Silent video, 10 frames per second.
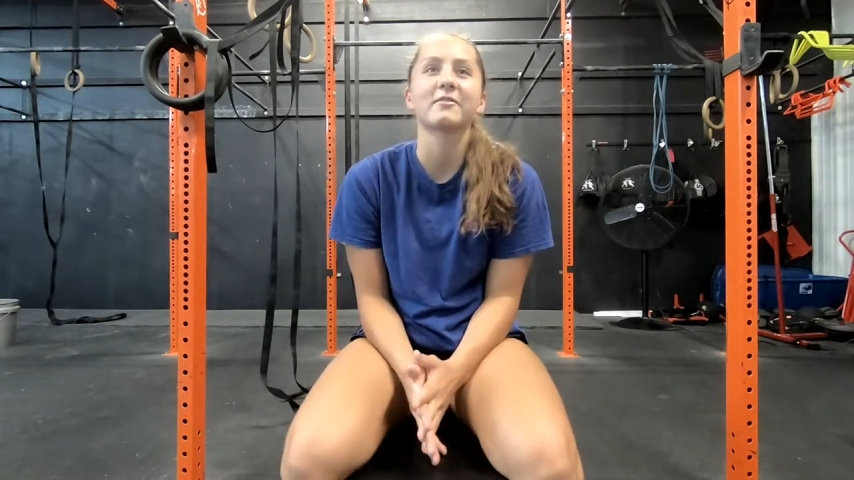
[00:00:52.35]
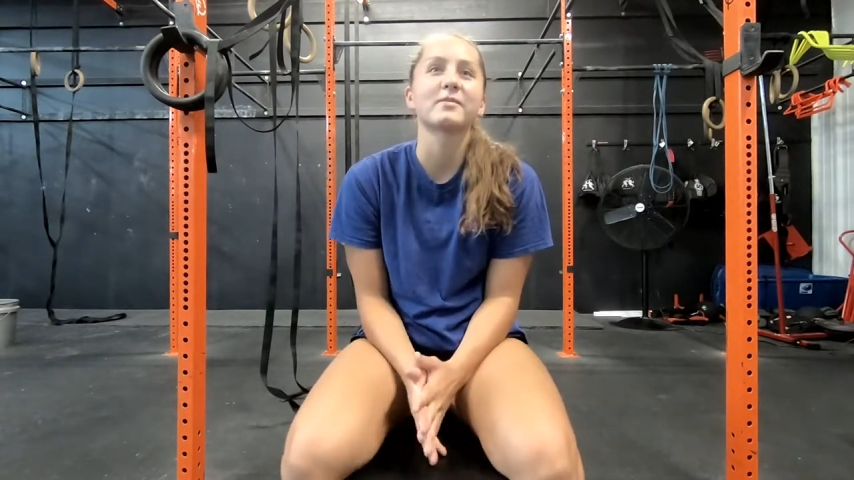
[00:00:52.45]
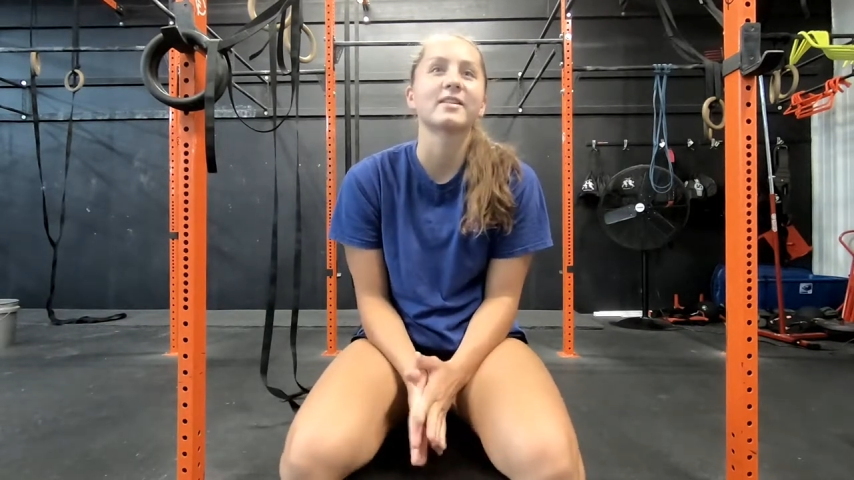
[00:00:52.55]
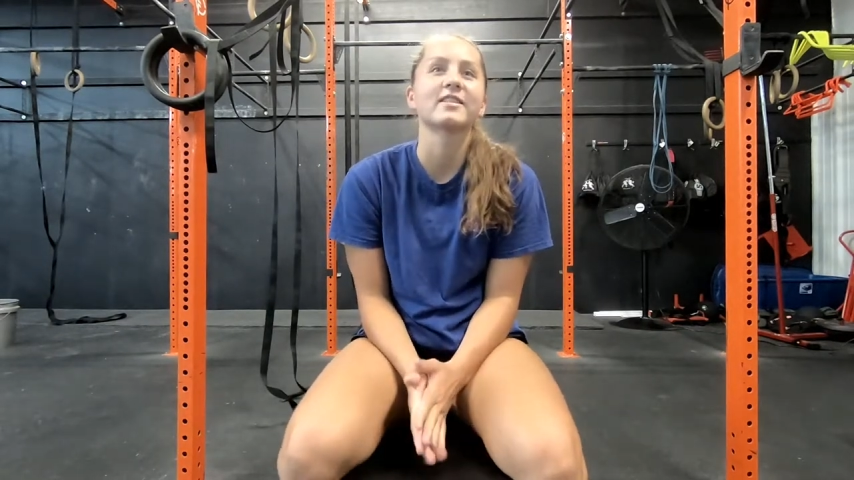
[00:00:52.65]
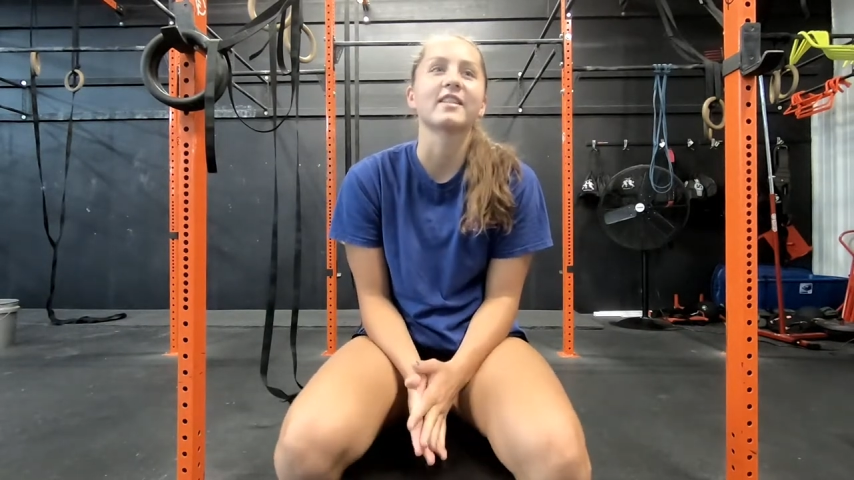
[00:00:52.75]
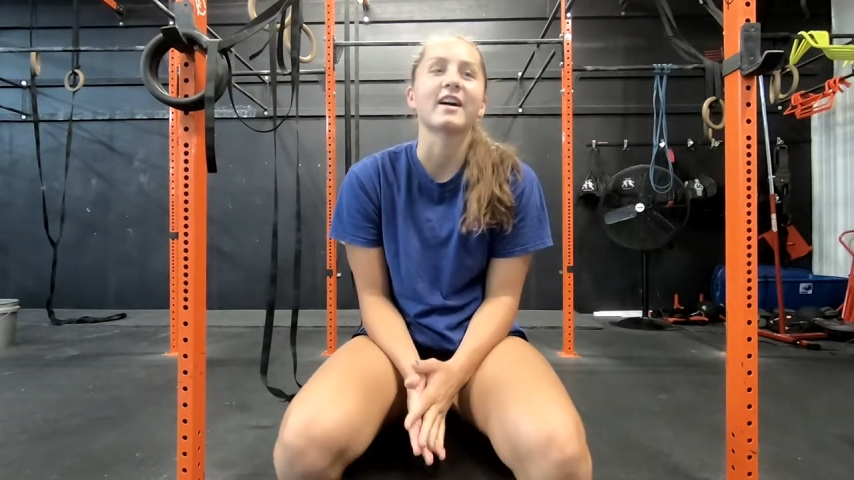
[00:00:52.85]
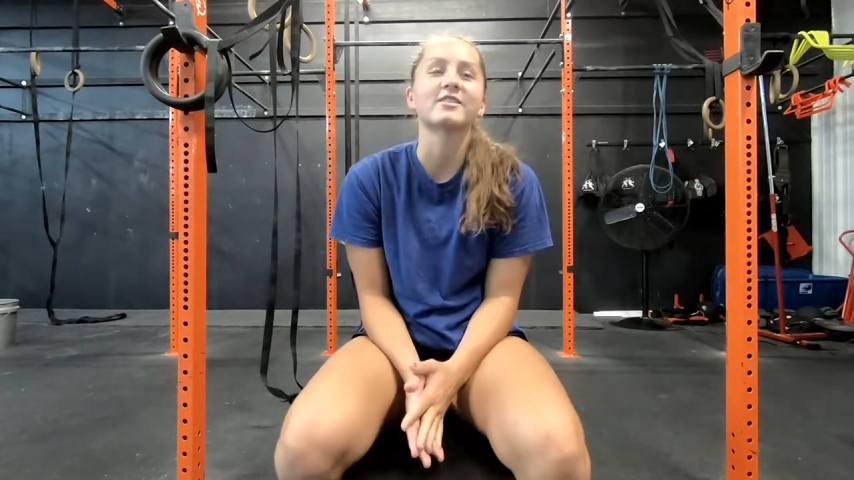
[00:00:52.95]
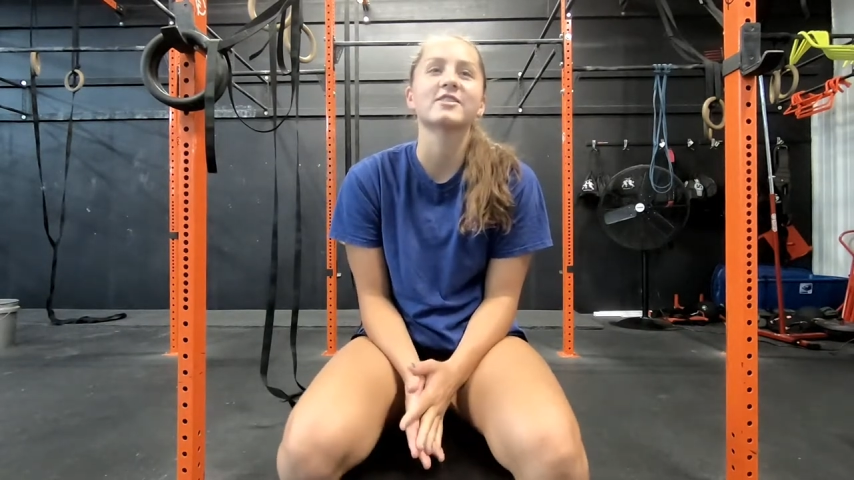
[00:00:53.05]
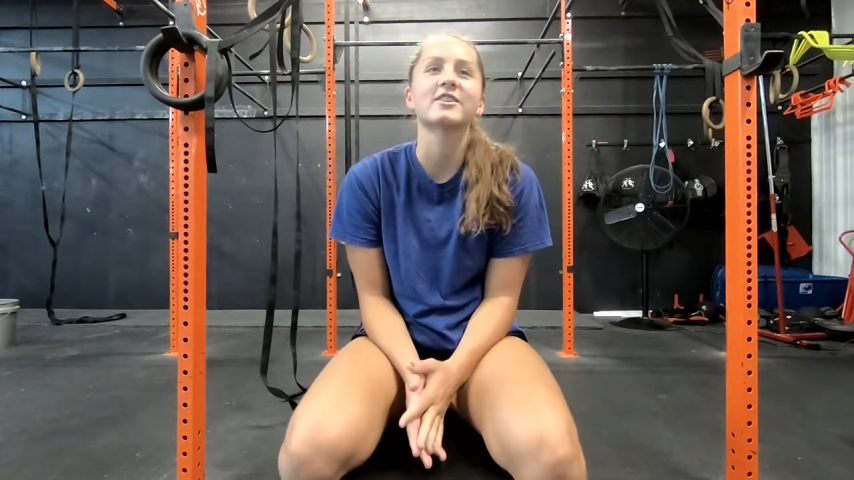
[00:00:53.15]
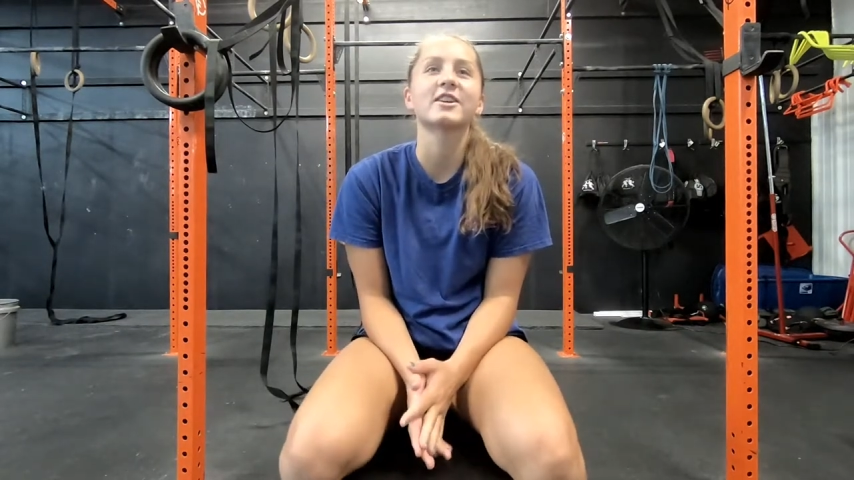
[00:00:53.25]
compared to
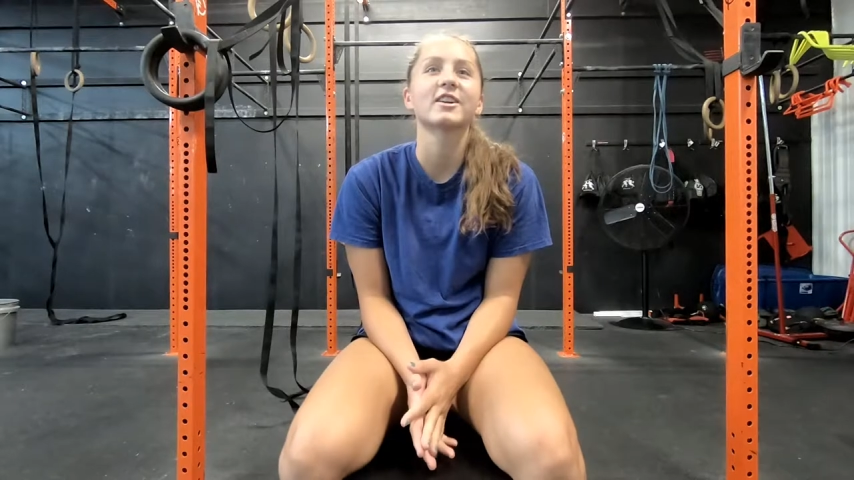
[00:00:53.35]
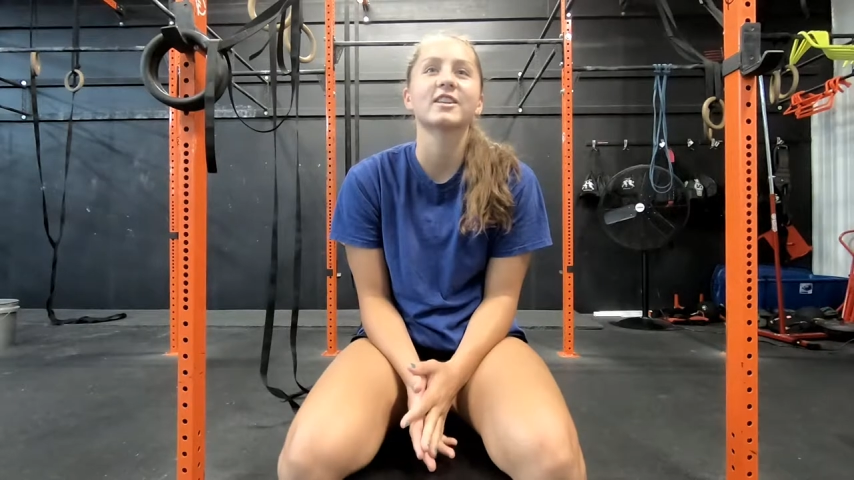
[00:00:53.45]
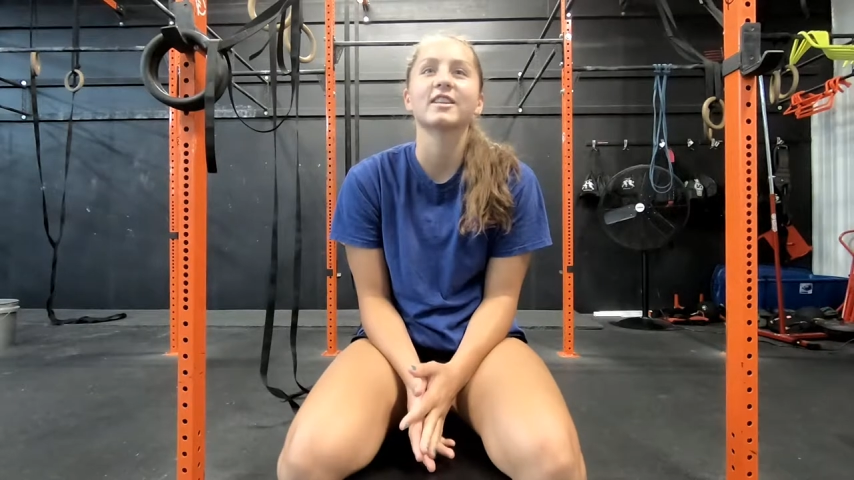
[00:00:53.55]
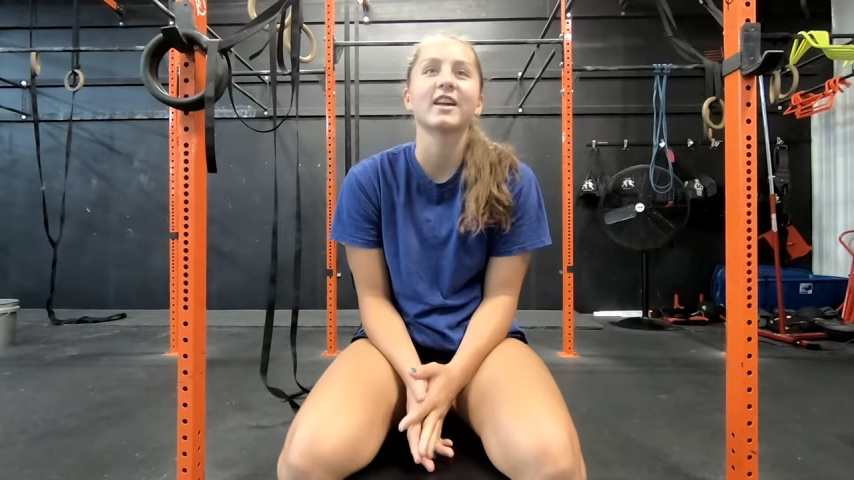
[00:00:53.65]
last year,